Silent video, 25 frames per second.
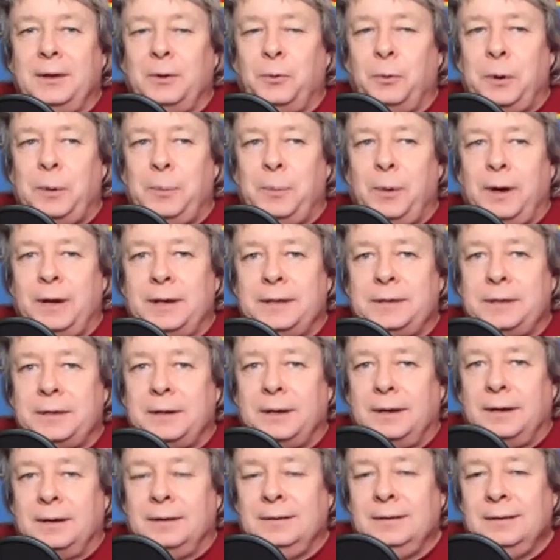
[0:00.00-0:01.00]
we
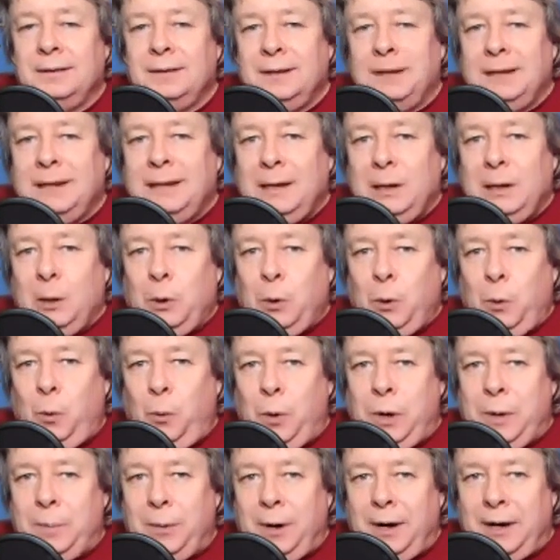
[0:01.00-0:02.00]

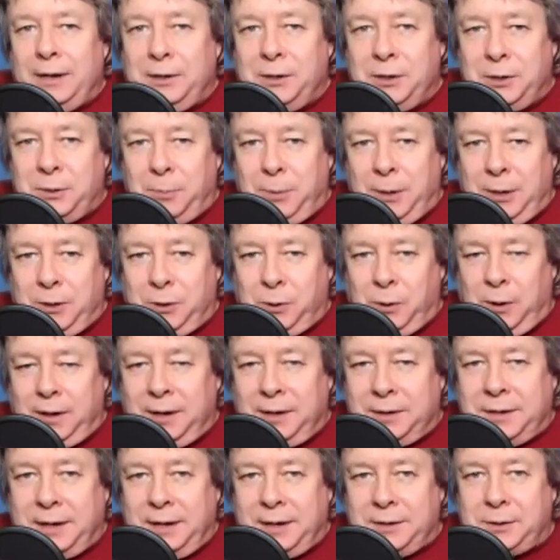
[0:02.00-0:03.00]
might just be trying
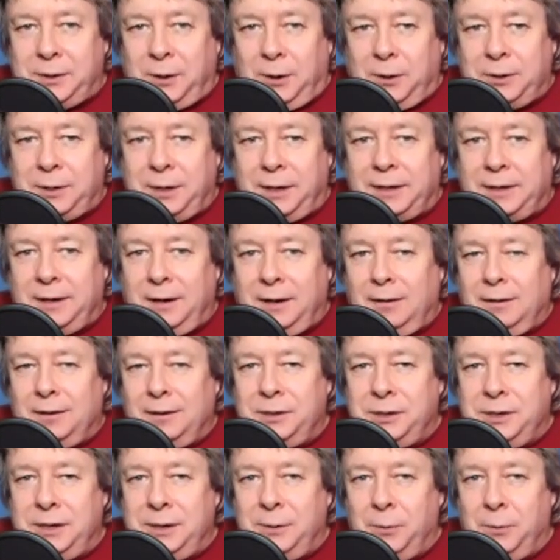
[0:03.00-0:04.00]
to test our
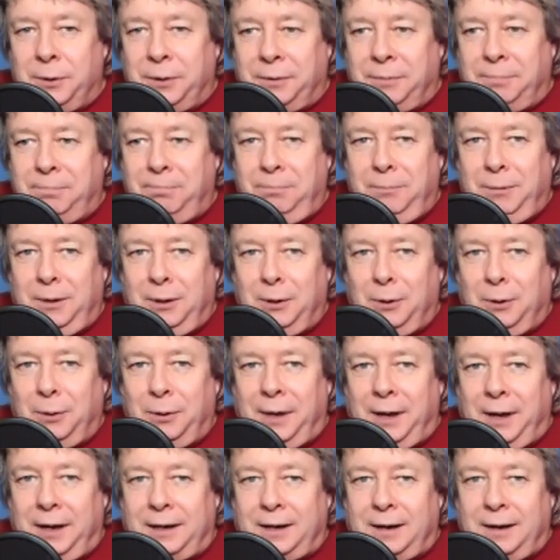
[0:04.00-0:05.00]
technology with,
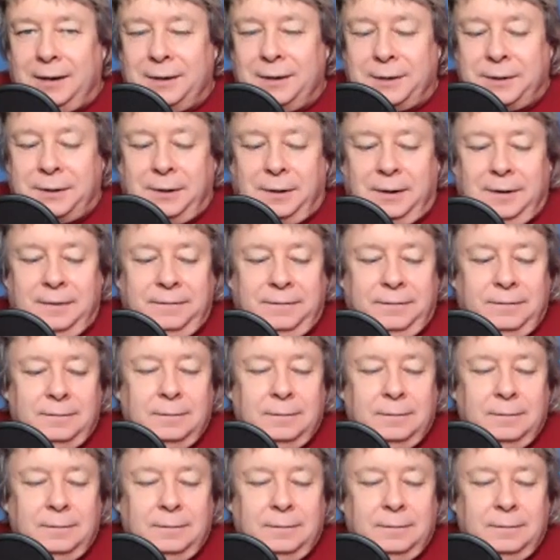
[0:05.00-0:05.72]
that kind of stuff?